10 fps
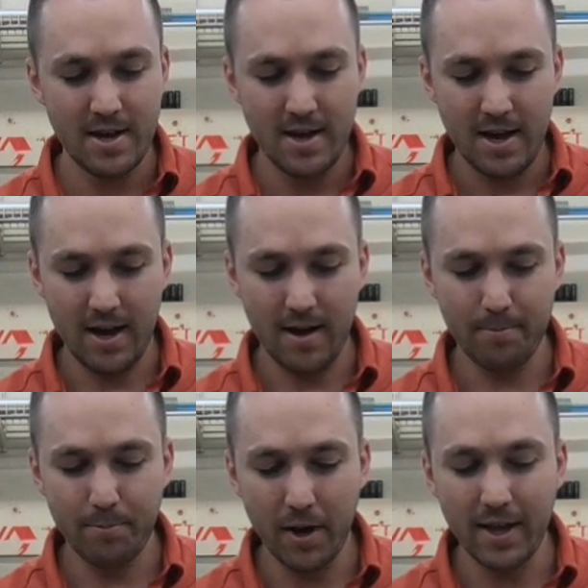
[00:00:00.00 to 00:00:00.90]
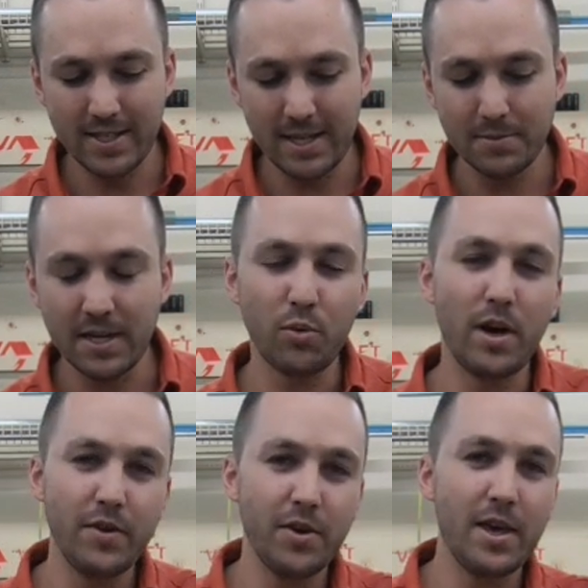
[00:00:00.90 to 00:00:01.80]
But it seems like whenever
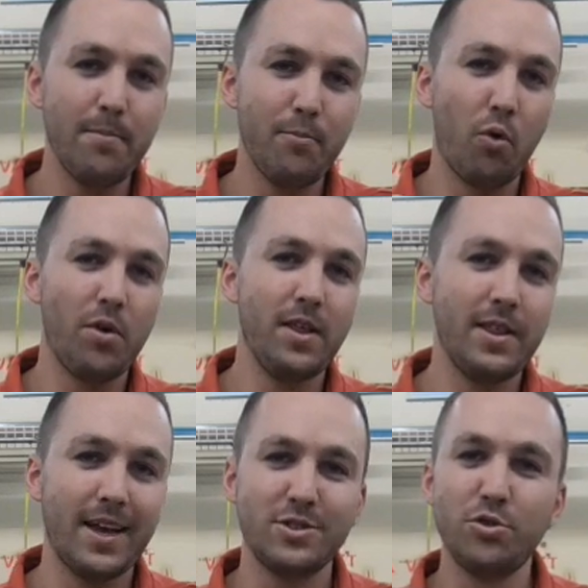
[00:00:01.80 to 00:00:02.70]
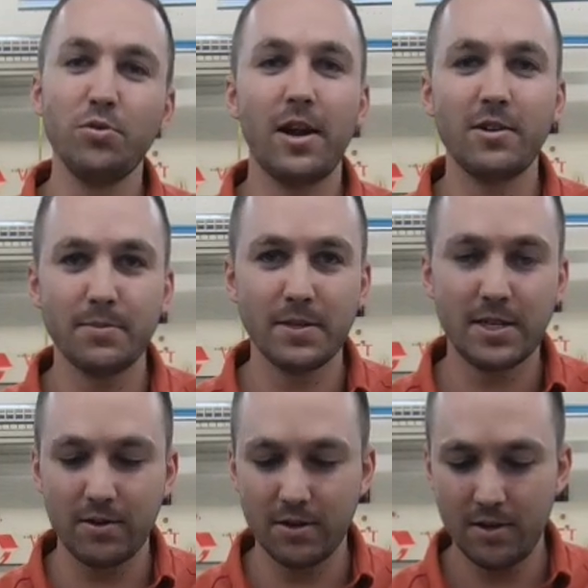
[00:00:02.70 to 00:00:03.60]
you get more than like 2 layers of
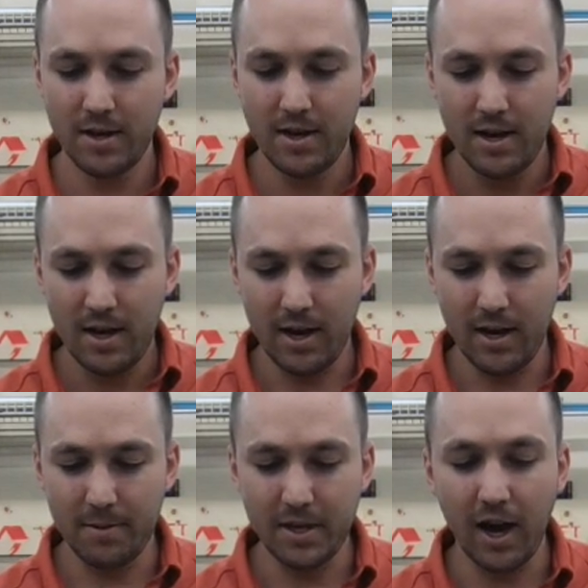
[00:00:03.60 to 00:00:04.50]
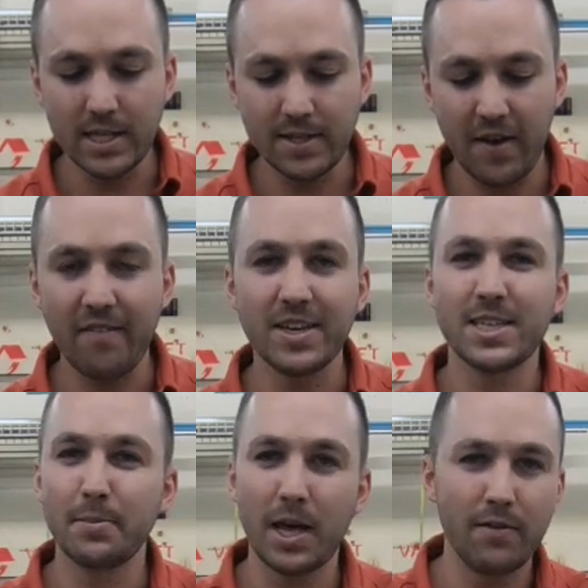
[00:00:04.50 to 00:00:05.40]
material, the odds of having
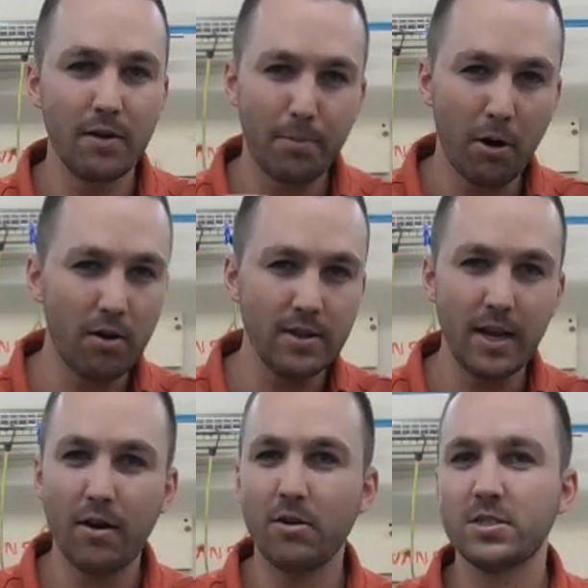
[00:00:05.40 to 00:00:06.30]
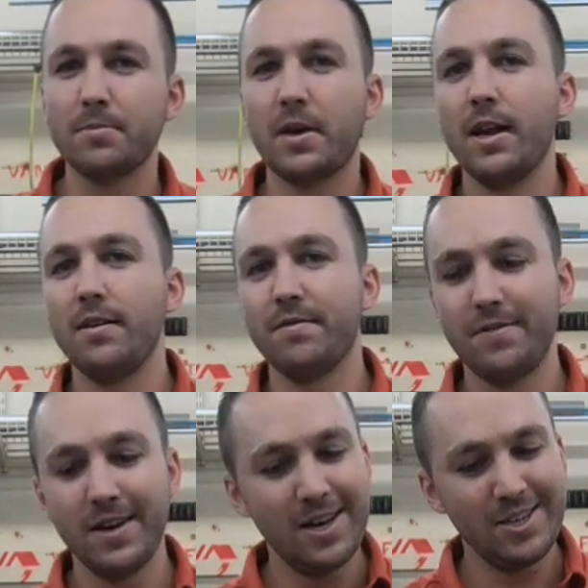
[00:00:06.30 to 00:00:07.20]
some kind of a burr in there or some kind of
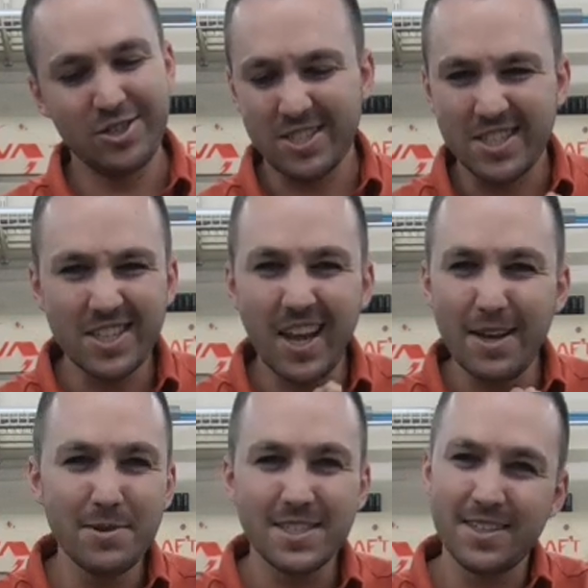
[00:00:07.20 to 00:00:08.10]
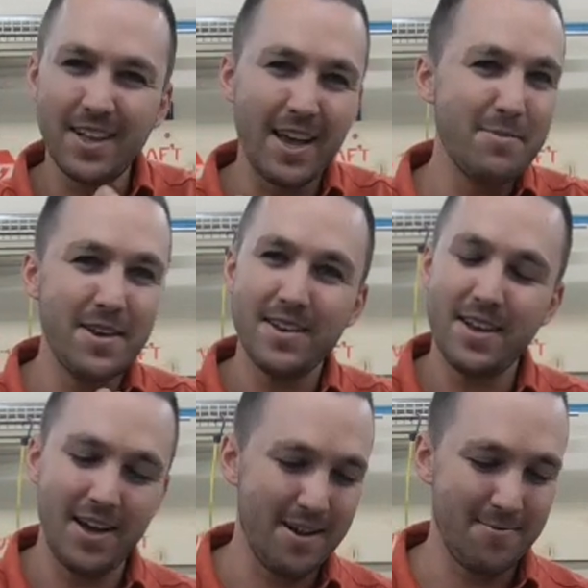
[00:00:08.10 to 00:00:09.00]
just slight misalignment,
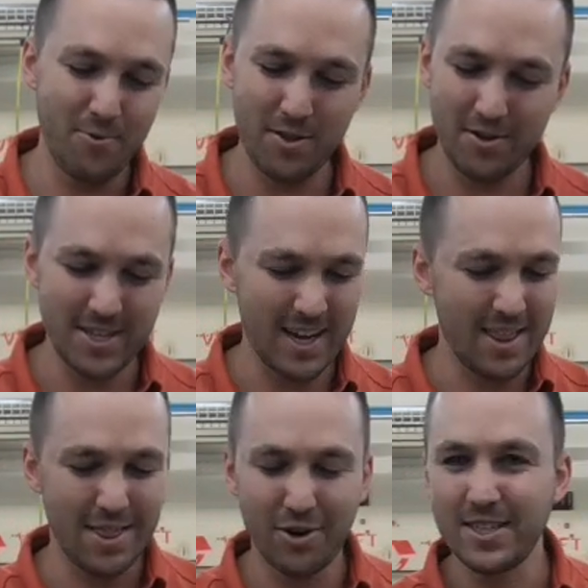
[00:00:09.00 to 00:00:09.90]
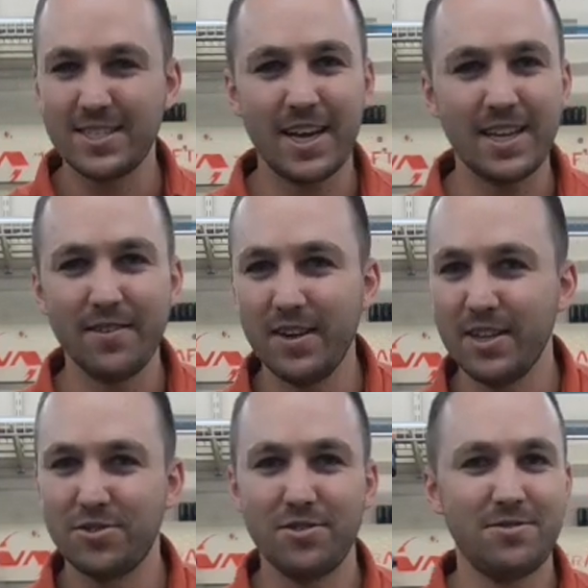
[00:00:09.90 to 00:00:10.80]
whether it's like a 32nd of an inch
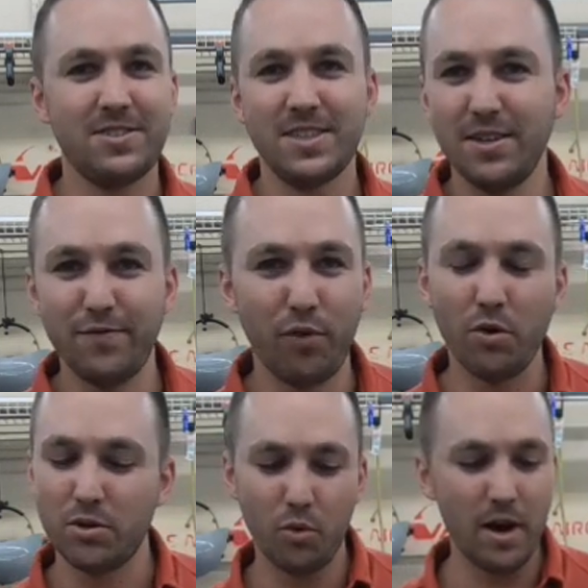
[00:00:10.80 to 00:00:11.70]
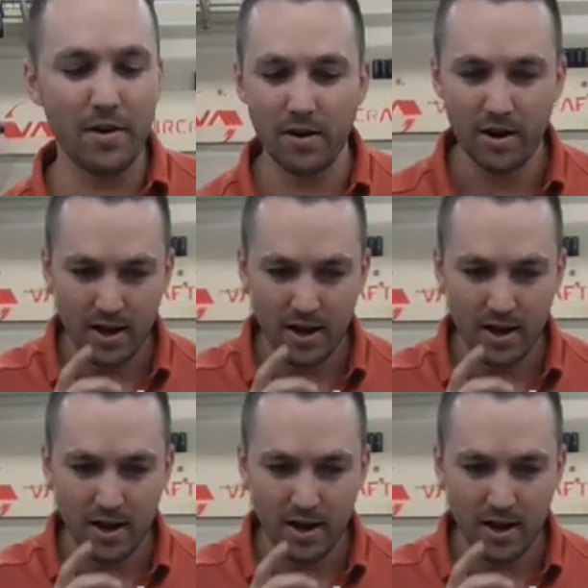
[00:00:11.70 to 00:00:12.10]
or 64th or whatever.